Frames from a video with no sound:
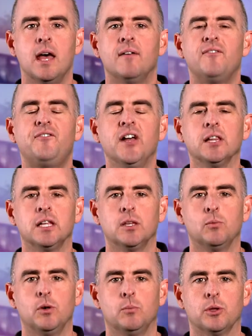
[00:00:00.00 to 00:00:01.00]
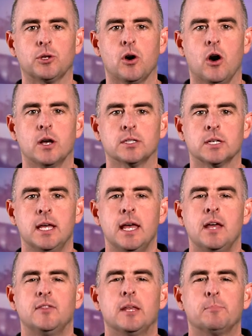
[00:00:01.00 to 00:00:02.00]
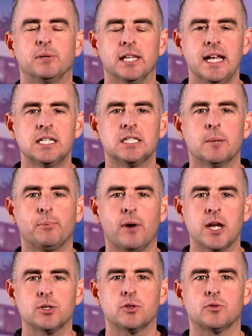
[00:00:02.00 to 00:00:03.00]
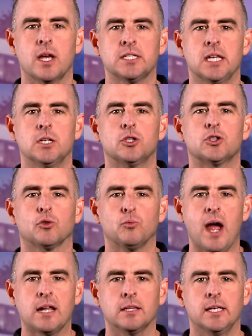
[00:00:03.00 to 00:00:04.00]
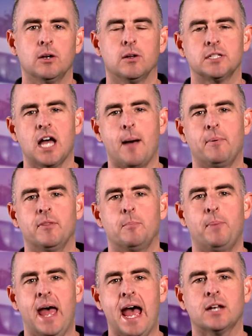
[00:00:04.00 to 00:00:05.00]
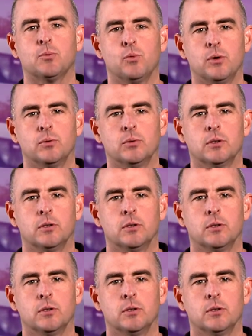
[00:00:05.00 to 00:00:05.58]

filling the wound with gauze. Then place the pressure dressing directly on top of the packed wound.